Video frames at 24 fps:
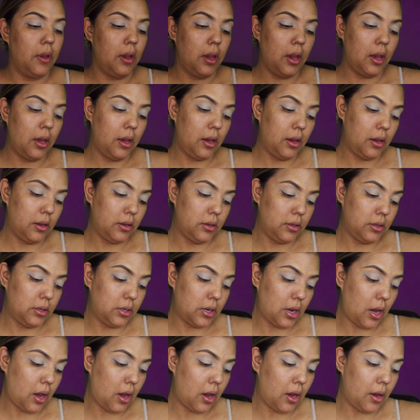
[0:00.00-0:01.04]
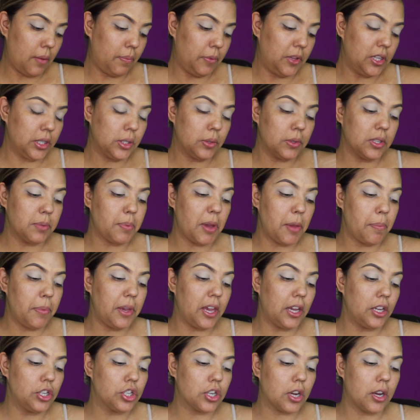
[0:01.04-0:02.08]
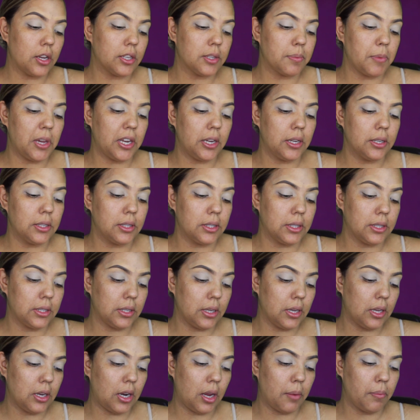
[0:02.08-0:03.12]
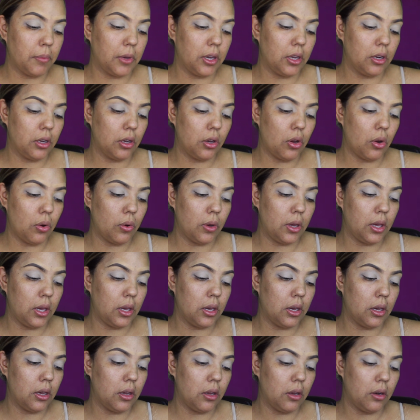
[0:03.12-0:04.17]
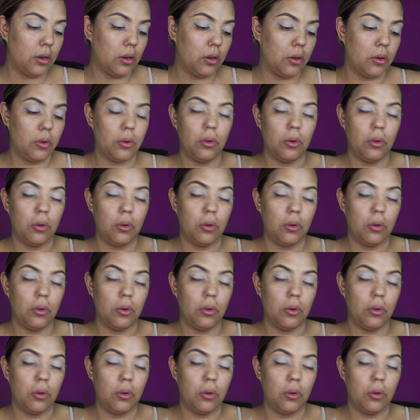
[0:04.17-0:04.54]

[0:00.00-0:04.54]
and this one's by BH Cosmetics, and I'm gonna go in